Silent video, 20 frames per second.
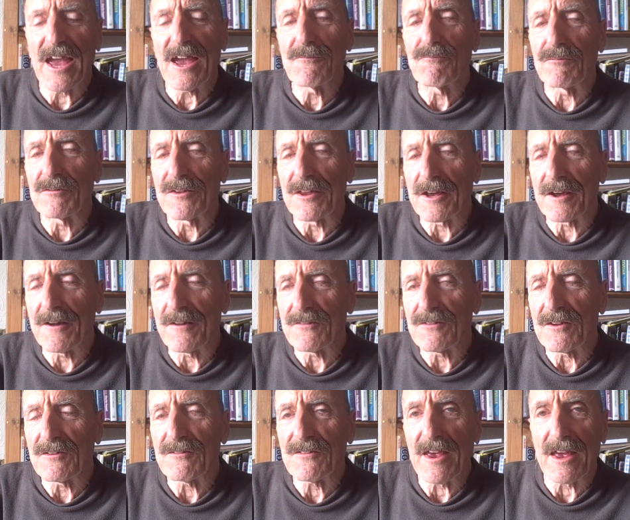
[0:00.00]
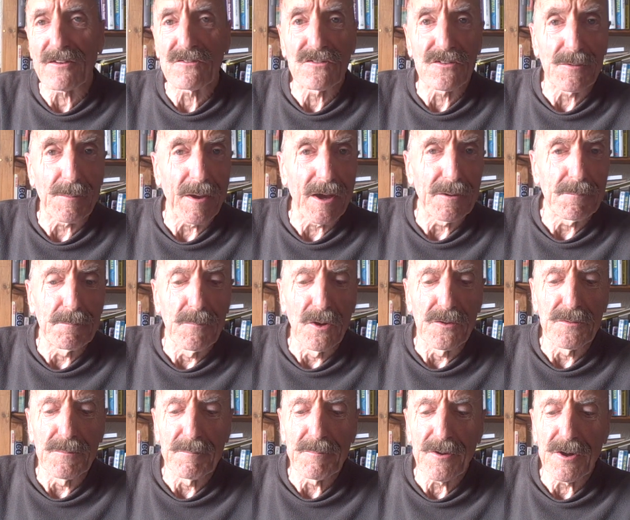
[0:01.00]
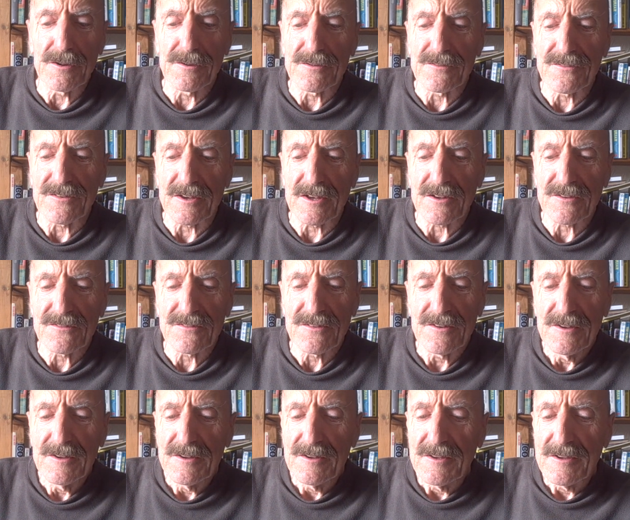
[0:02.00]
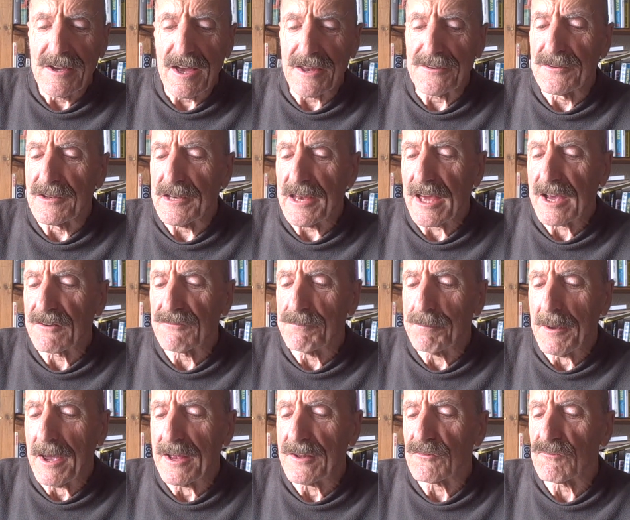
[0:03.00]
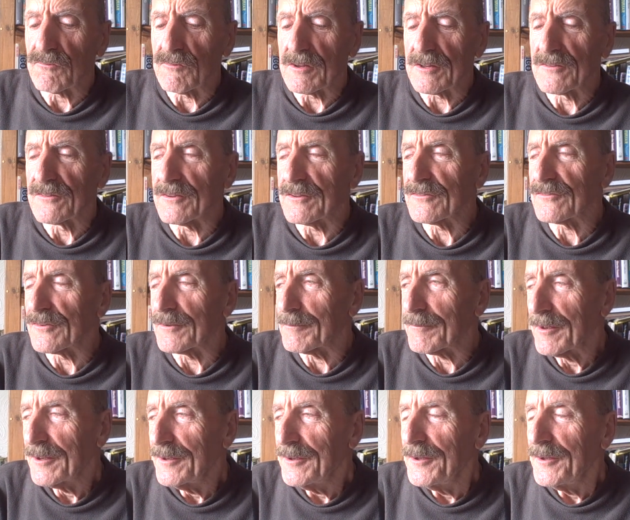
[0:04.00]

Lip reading: everything I detest about modern politics and the lack of patriotism,